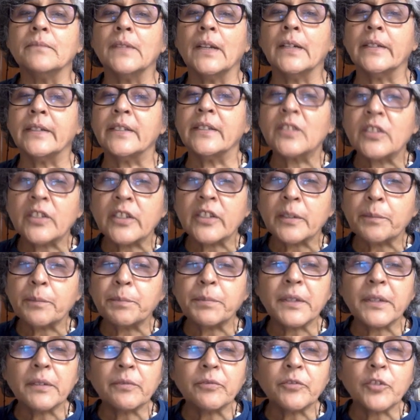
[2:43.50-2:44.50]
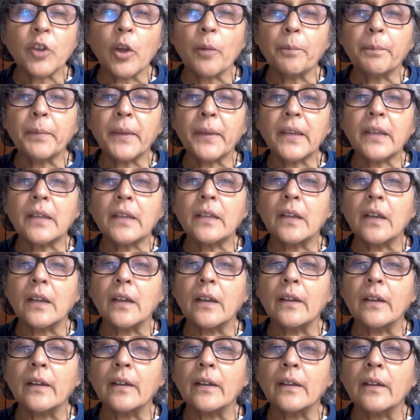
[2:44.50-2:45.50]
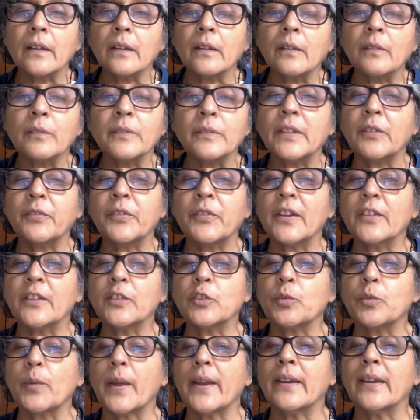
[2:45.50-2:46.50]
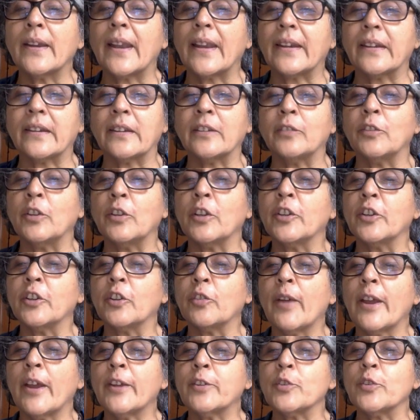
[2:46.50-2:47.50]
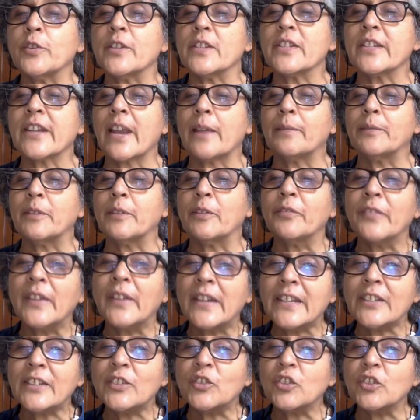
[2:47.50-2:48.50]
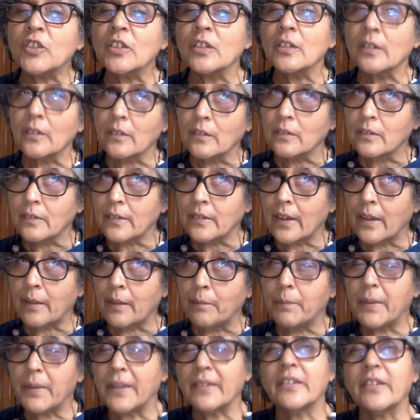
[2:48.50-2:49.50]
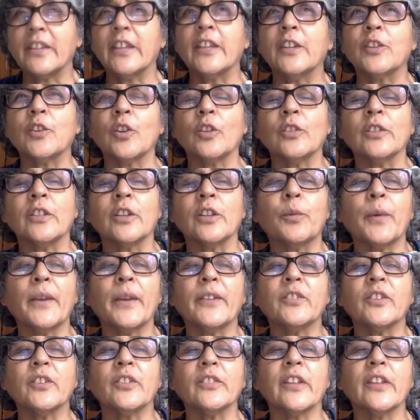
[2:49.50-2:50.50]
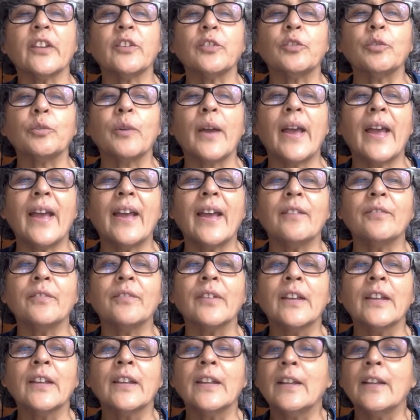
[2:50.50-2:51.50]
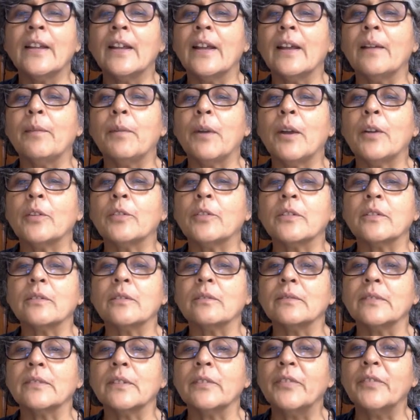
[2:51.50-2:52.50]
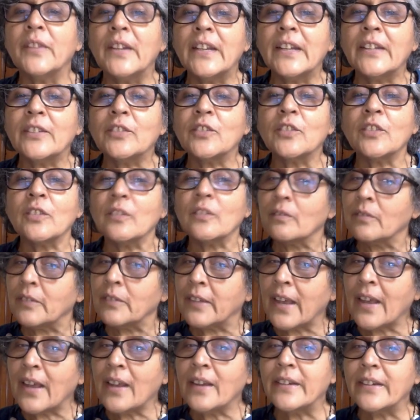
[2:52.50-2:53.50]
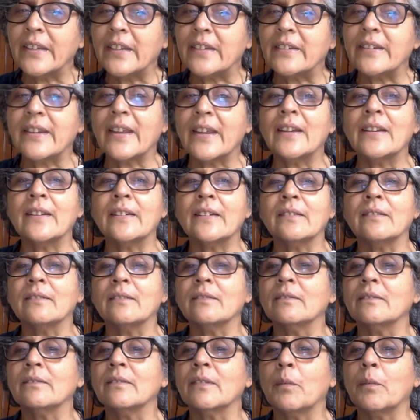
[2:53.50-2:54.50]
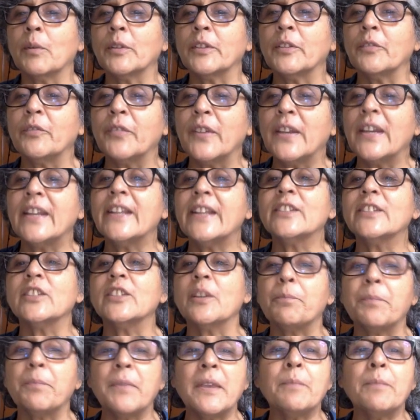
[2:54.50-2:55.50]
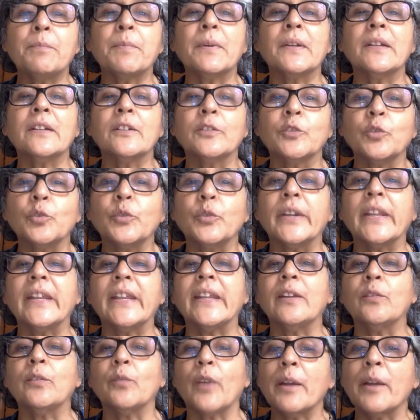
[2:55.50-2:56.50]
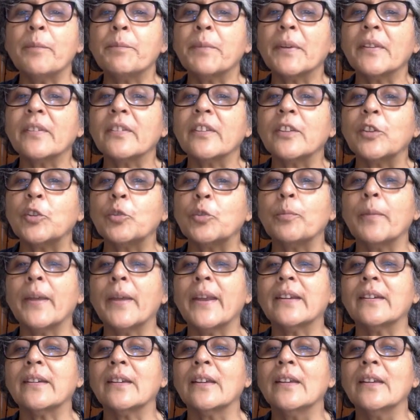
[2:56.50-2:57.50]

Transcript: descriptive topic. The first one, like we are required to describe the village. I'm basing it on the question that you have about the village. Yeah, detail about the village, the people, routine, one person you met,